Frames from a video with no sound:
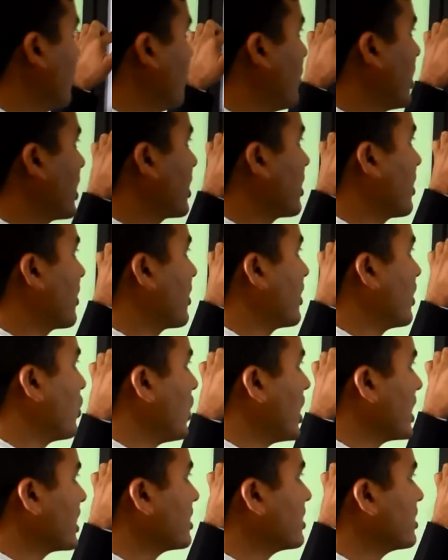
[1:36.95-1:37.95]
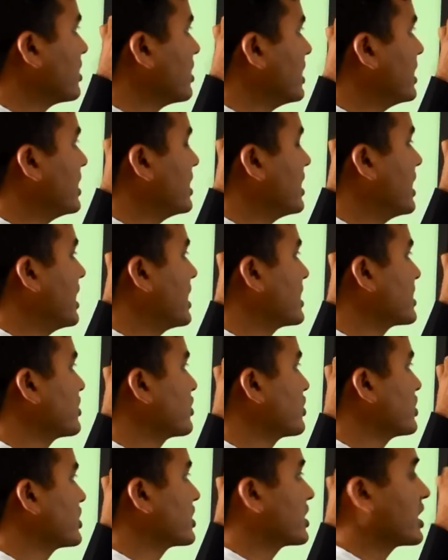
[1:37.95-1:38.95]
but the water
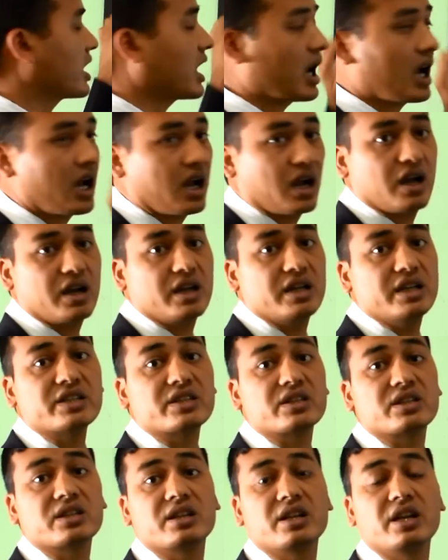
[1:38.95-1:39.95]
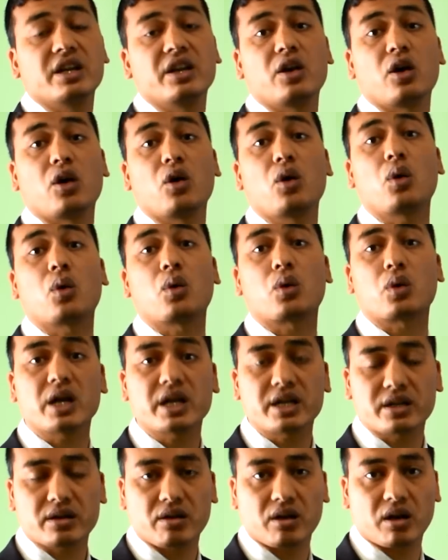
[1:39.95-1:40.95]
extinguisher is in a
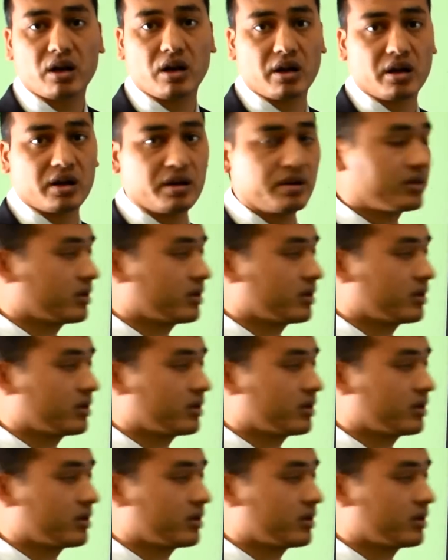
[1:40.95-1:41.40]
red color.